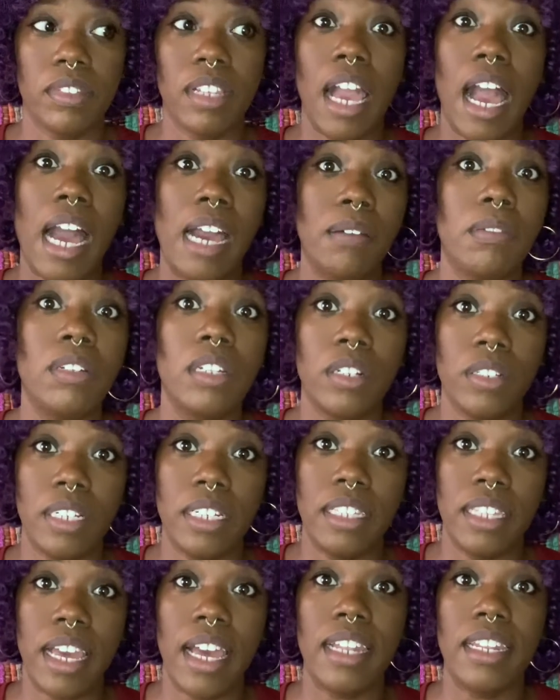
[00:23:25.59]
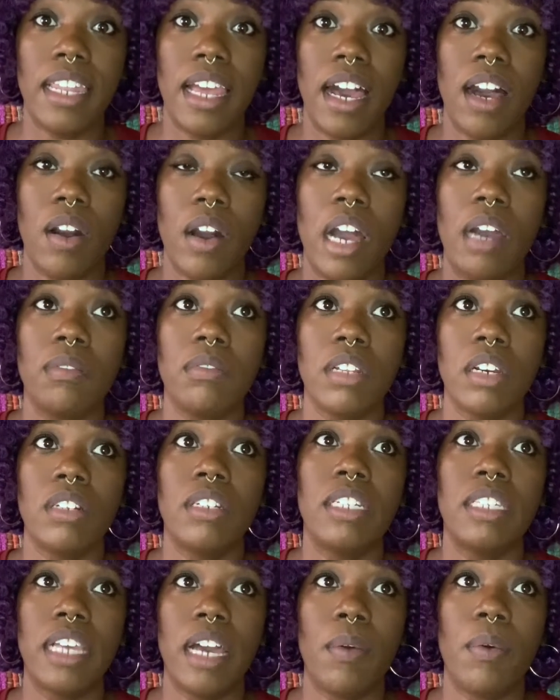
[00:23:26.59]
I'm learning that now. I'm
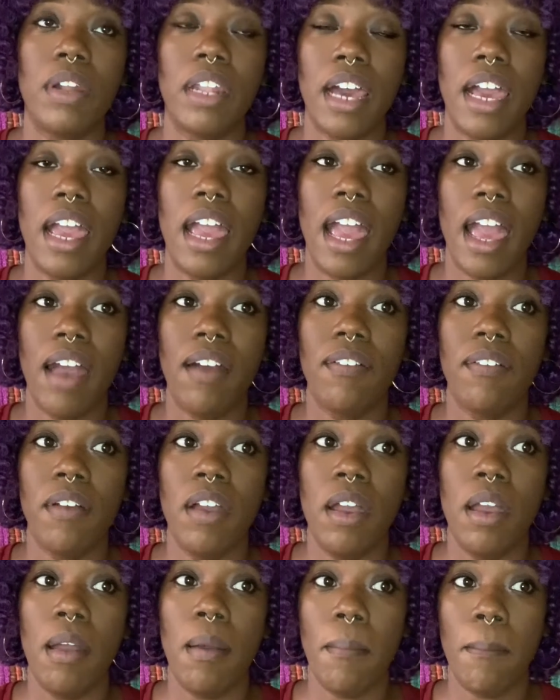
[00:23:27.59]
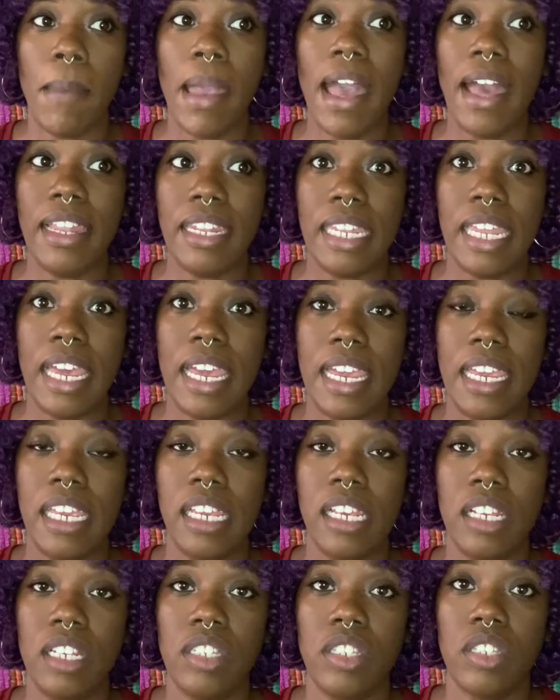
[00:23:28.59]
learning that when I have bad
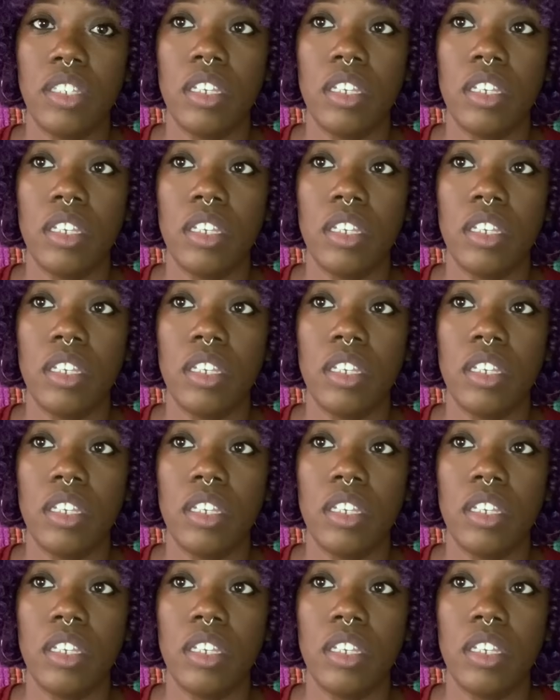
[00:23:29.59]
days,